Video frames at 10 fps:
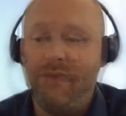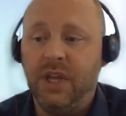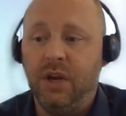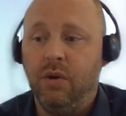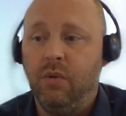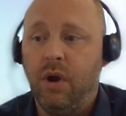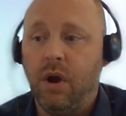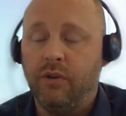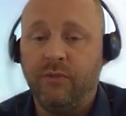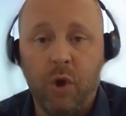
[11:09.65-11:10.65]
You know,
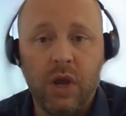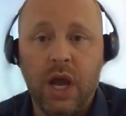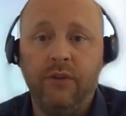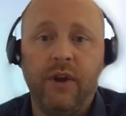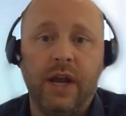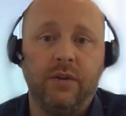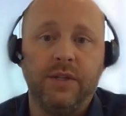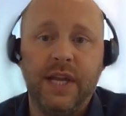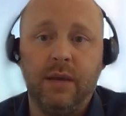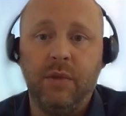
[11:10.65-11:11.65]
our small contractor
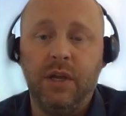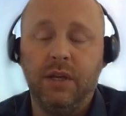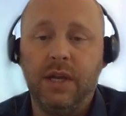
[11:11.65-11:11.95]
segment